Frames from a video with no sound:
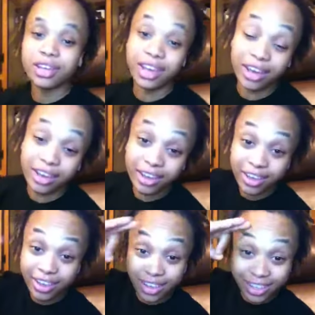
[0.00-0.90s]
Yeah,
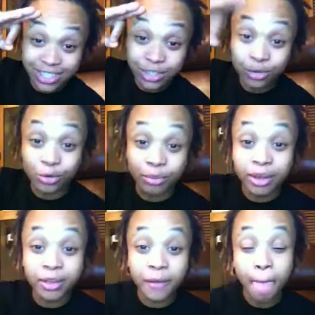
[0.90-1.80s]
it's tune,
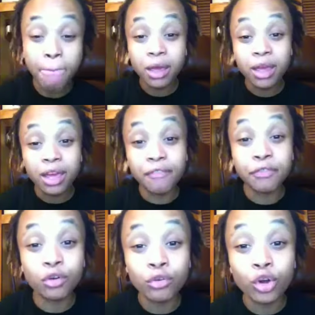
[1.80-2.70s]
man. If
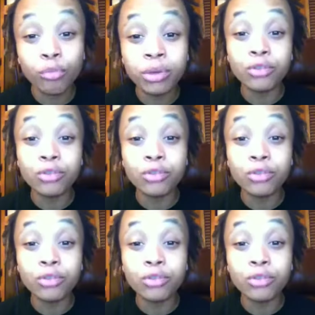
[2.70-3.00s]
you don't know me,